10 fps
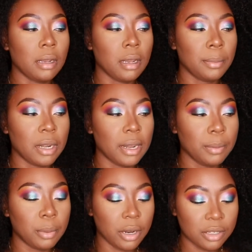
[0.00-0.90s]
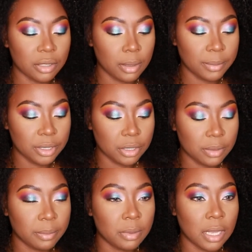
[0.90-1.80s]
so now I'm taking the Sephora
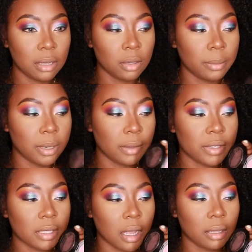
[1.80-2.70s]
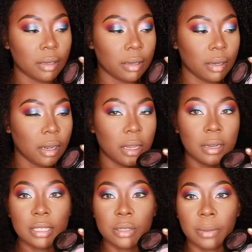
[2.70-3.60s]
brush number 90, and I'm taking
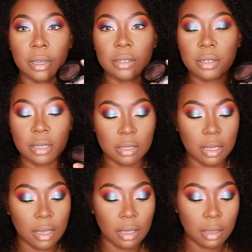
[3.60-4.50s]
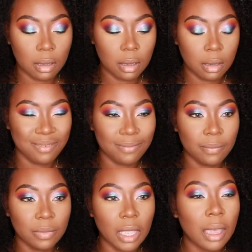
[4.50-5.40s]
this Bare Minerals
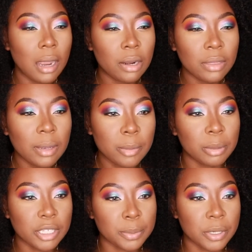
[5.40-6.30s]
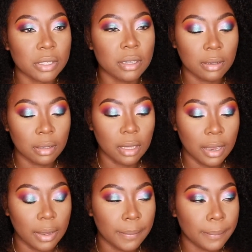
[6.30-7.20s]
blush called Call My
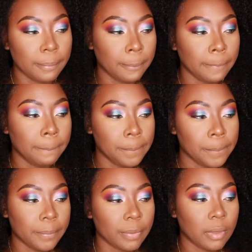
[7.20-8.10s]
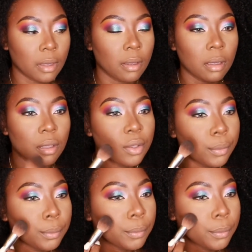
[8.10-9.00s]
Blush, which I think is so cute because it's like a
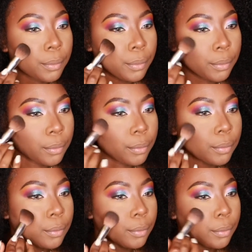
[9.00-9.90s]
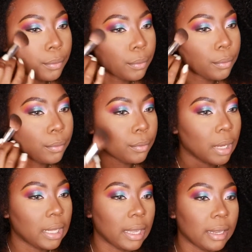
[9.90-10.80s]
play on words. And I'm just
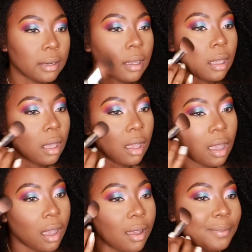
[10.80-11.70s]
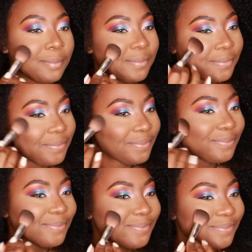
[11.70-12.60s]
patting this lightly into where we
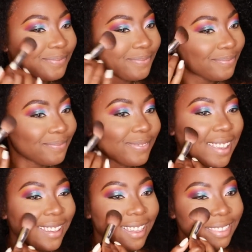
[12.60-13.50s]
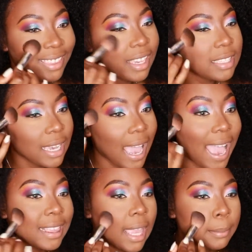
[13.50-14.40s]
bronzed, where like the
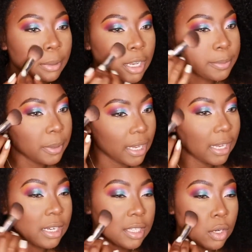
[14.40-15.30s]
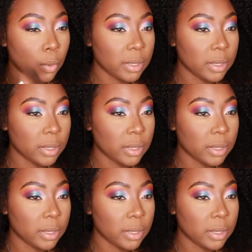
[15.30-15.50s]
bronzer meets the